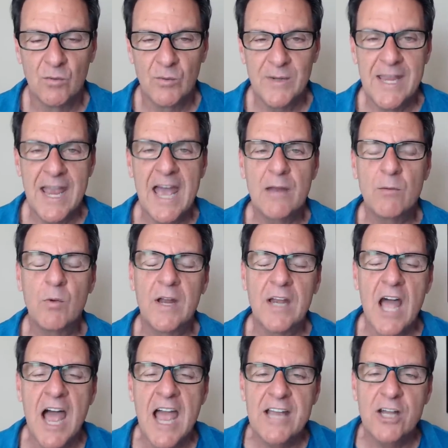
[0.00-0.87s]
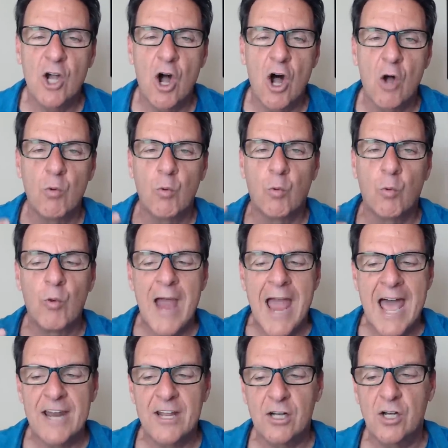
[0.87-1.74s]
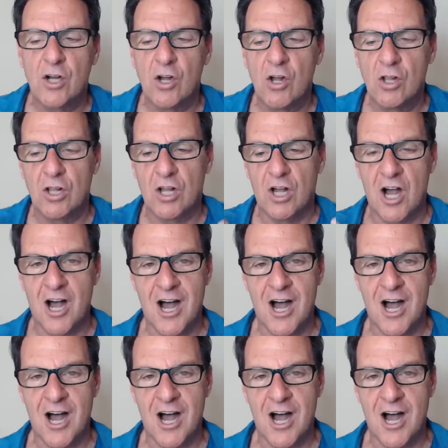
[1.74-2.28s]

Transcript: We had what I call radical